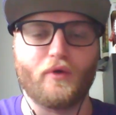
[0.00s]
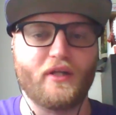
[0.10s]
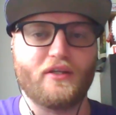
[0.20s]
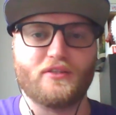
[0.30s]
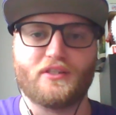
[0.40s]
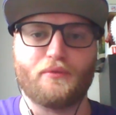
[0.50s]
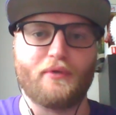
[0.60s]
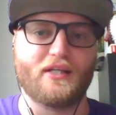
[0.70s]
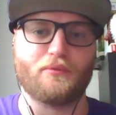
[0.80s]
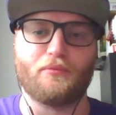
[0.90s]
What he does on the
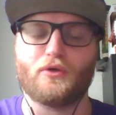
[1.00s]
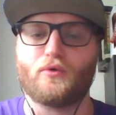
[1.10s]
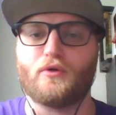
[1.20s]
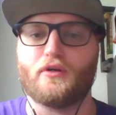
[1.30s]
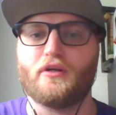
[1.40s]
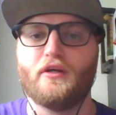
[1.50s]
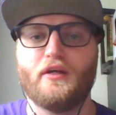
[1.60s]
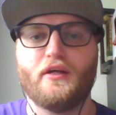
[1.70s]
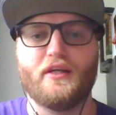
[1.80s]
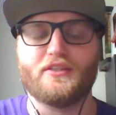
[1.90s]
basketball court,
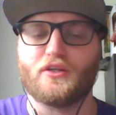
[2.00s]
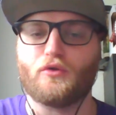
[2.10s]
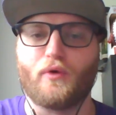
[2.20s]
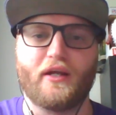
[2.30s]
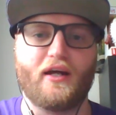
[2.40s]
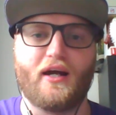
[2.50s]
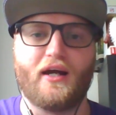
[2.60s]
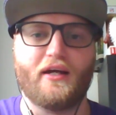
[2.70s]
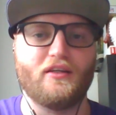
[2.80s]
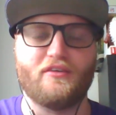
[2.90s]
he's a great
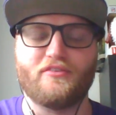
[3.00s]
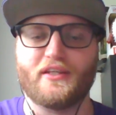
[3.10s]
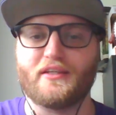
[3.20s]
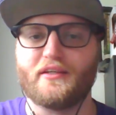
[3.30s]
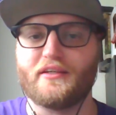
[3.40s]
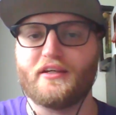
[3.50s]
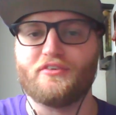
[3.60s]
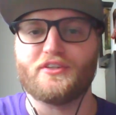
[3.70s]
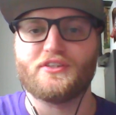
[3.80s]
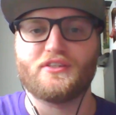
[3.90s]
guy. I love Anthony
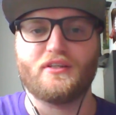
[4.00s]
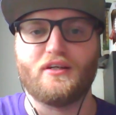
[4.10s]
Davis.